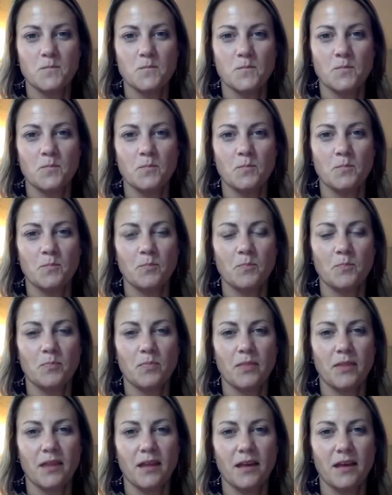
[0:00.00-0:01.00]

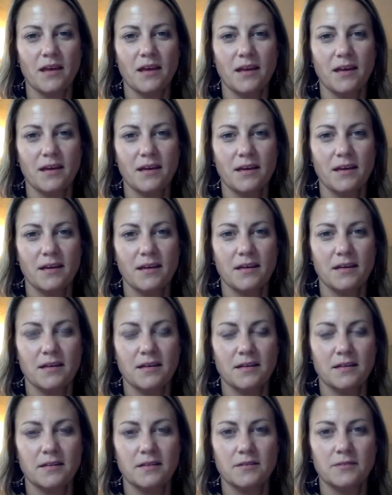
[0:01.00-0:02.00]

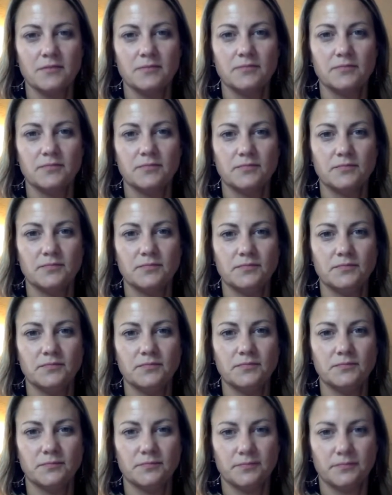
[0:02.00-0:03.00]

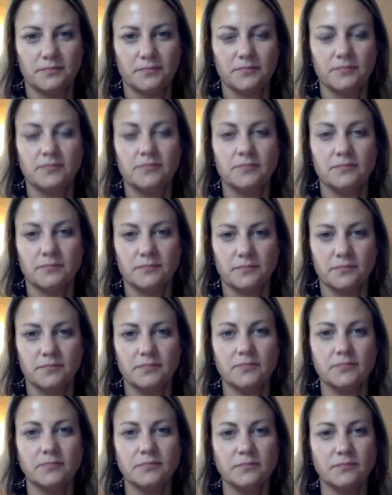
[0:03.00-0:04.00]

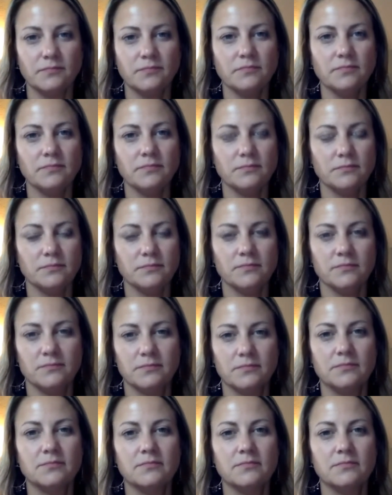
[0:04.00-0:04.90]
(silent)